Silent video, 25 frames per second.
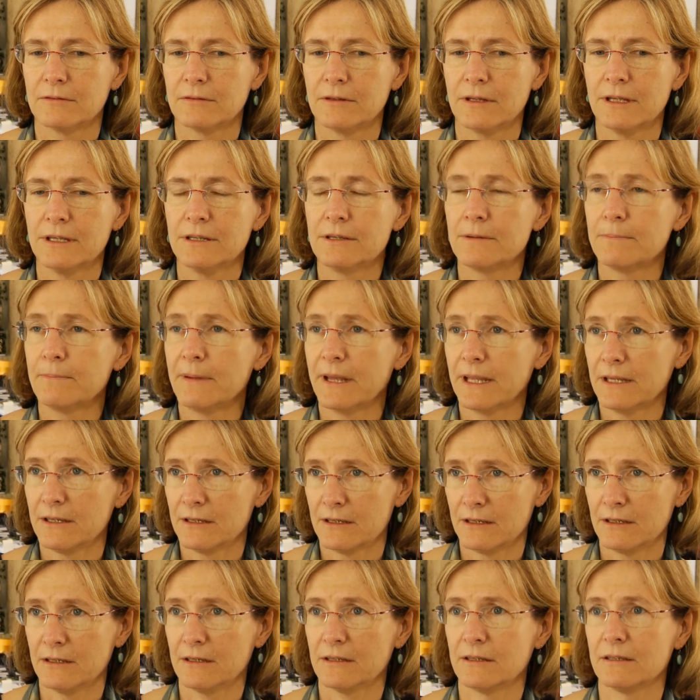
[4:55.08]

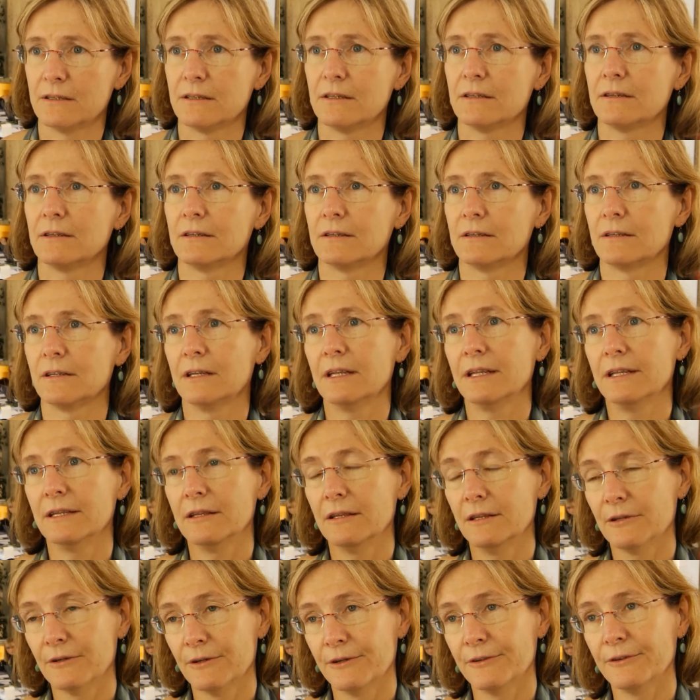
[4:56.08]
independently
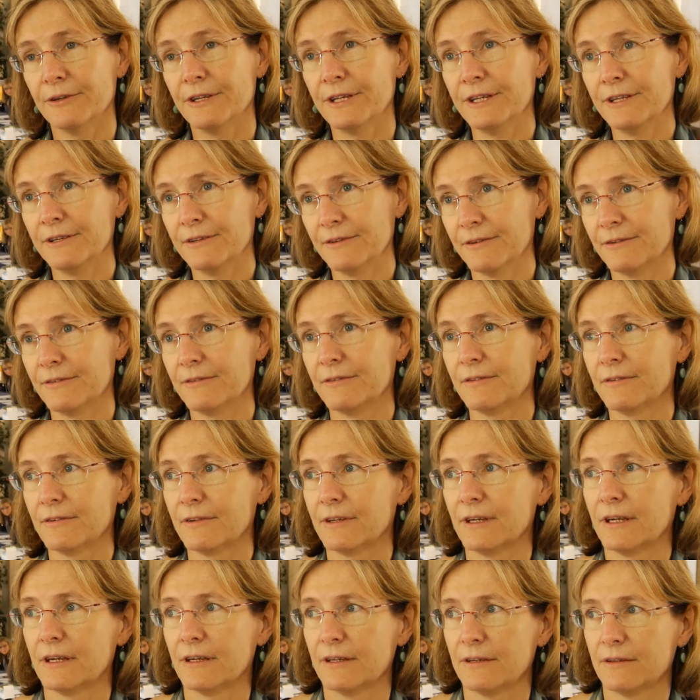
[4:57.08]
learning
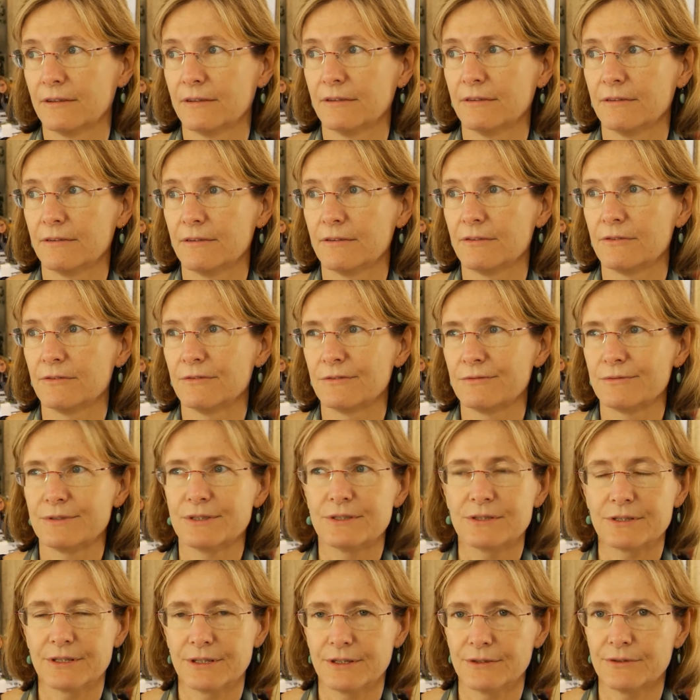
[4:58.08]

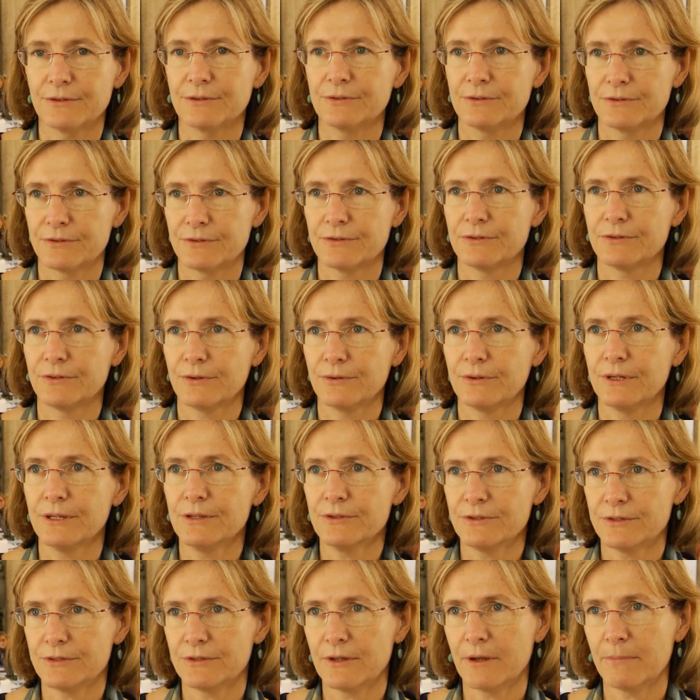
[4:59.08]
skills. So it
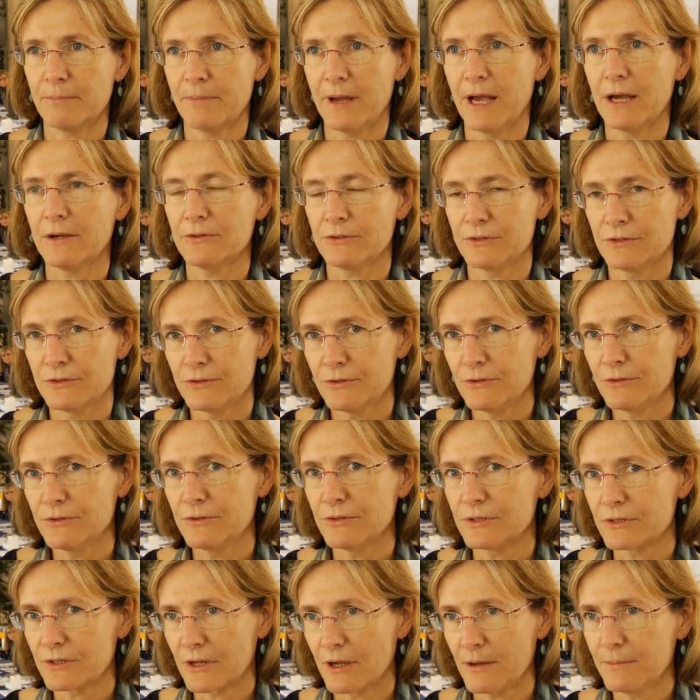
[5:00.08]
is about
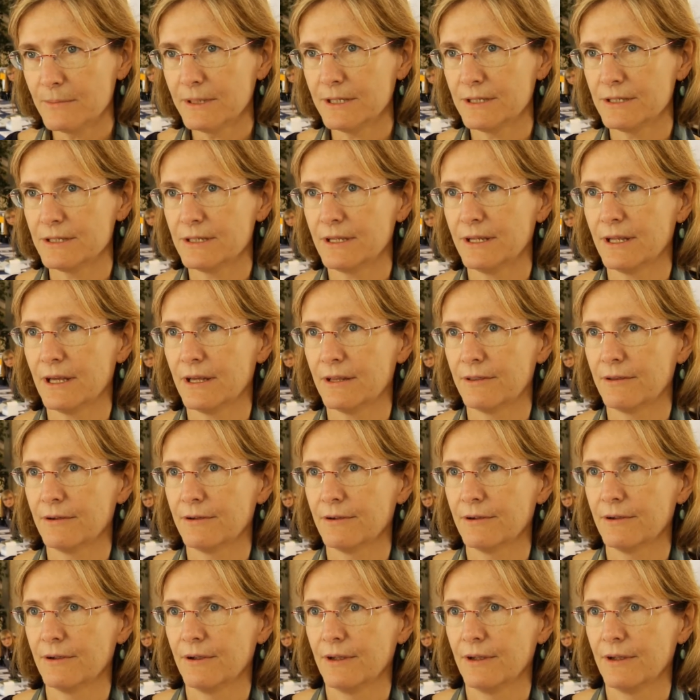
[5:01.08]
students coming together